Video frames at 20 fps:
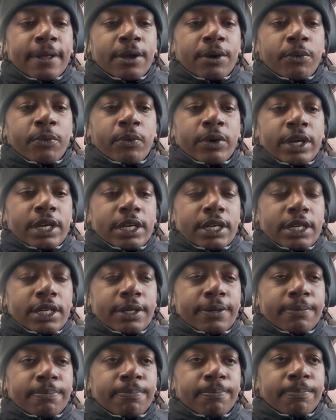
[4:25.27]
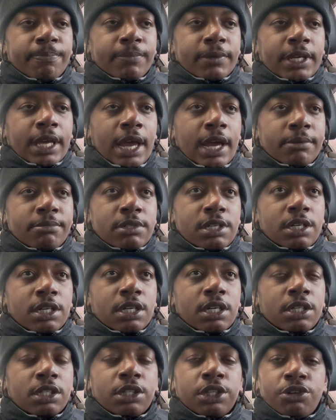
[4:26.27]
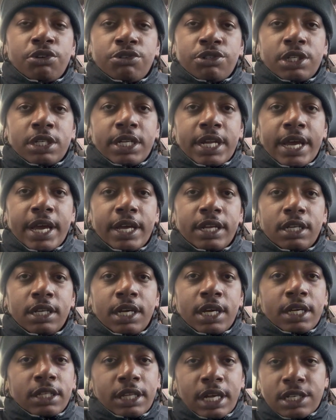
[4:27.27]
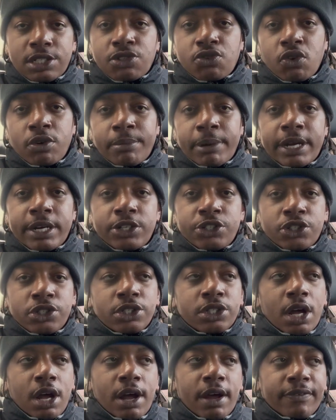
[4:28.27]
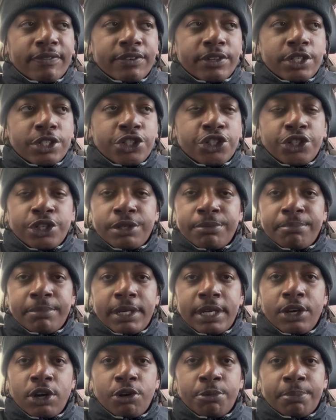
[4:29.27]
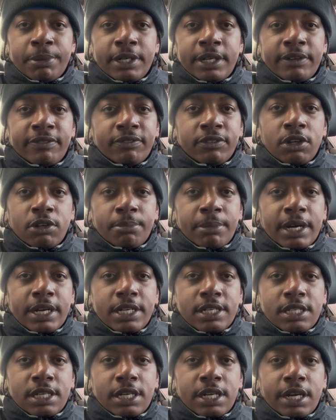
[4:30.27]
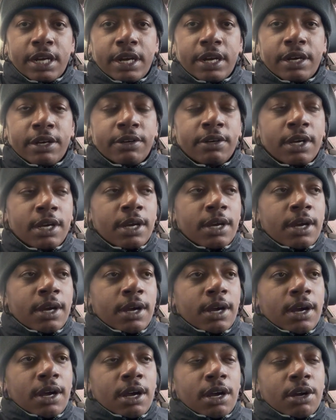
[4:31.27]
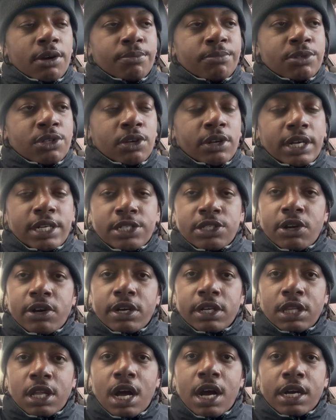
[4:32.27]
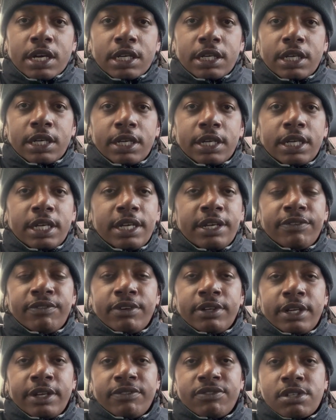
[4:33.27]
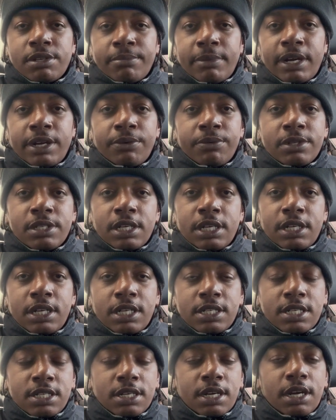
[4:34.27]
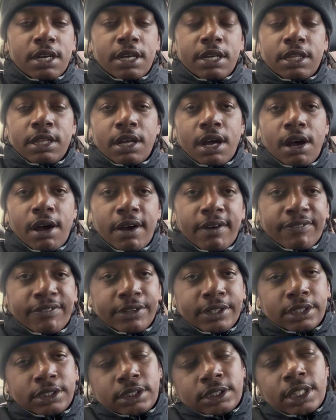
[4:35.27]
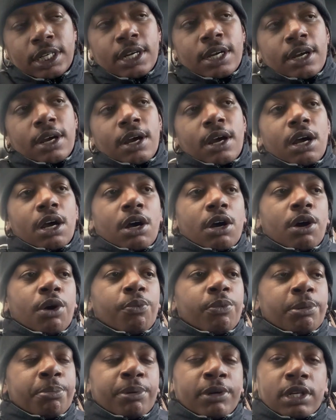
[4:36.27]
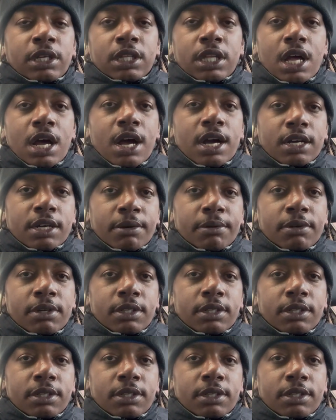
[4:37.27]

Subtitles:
we came to the conclusion that that store manager's office shouldn't be open if nobody's in there. So they started locking it, even if somebody was in the office. We put a lock.